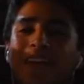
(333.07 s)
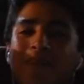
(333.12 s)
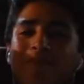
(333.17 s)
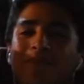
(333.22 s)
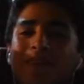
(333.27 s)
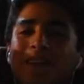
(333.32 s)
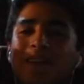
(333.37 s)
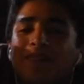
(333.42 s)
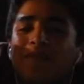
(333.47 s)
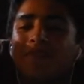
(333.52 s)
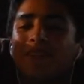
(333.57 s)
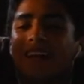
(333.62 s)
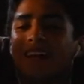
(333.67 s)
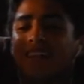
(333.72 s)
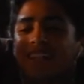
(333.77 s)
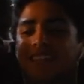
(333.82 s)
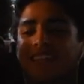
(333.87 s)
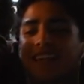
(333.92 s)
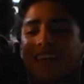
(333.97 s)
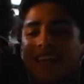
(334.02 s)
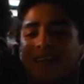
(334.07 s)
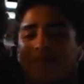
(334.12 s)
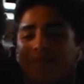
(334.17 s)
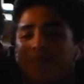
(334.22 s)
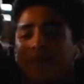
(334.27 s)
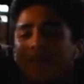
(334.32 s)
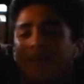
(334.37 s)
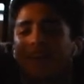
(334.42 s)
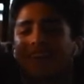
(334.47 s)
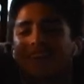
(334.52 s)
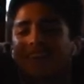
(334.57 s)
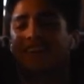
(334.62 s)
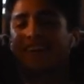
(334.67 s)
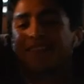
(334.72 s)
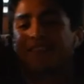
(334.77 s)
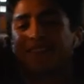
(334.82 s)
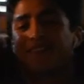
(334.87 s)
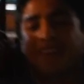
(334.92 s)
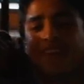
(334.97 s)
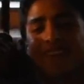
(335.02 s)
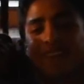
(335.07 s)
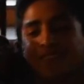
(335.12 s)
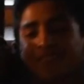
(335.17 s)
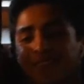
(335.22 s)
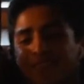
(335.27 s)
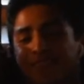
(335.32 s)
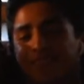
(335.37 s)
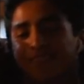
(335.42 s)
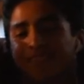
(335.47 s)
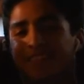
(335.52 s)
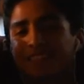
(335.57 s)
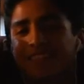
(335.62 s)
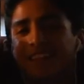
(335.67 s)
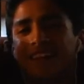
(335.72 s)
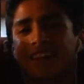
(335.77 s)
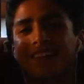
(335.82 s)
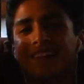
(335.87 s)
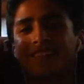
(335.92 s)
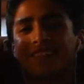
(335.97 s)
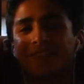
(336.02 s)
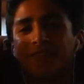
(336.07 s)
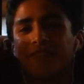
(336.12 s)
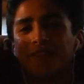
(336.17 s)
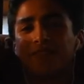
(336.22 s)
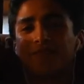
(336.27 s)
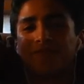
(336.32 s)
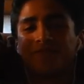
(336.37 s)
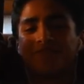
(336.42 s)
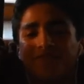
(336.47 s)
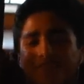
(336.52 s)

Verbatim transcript: I beat him the last game by, I think, 10, 12.